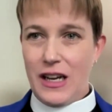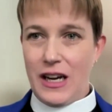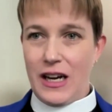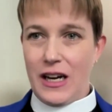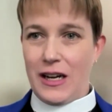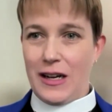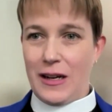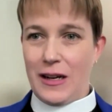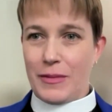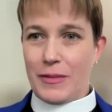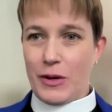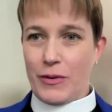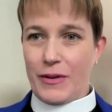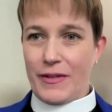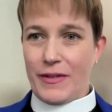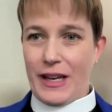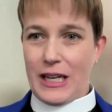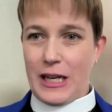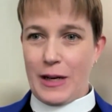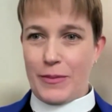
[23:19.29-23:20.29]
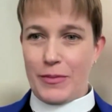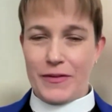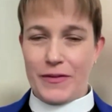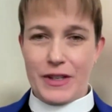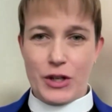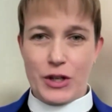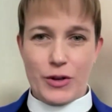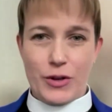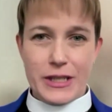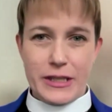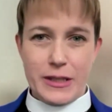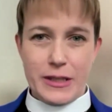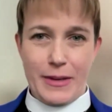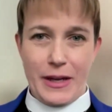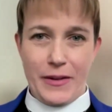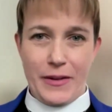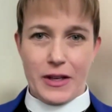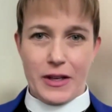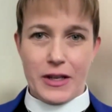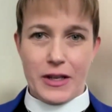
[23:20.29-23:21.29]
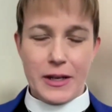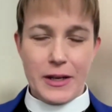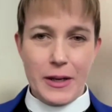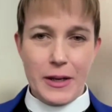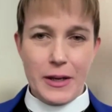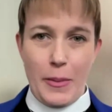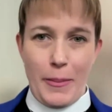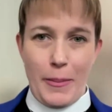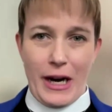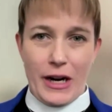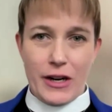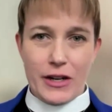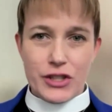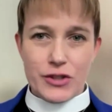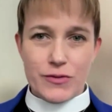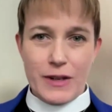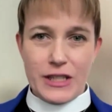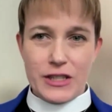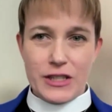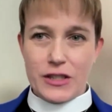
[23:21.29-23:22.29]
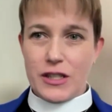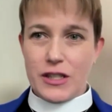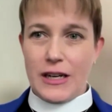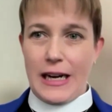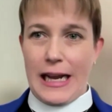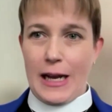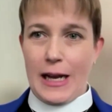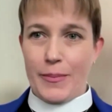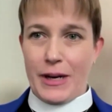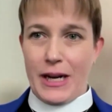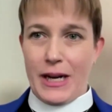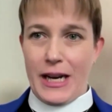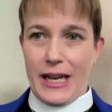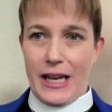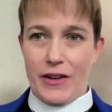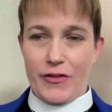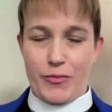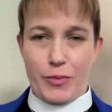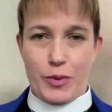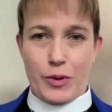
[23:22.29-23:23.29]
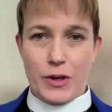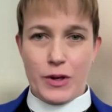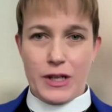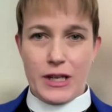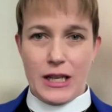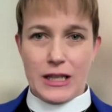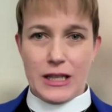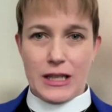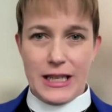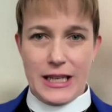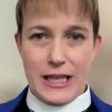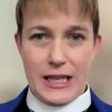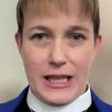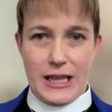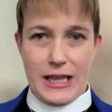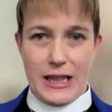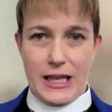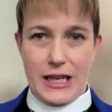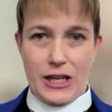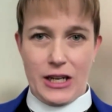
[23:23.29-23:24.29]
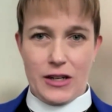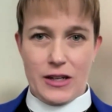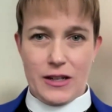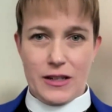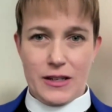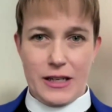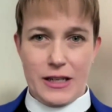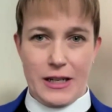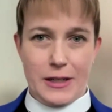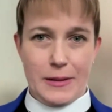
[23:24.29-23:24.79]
We've had a couple of inquiries about the Parish Register app, and I have put a link there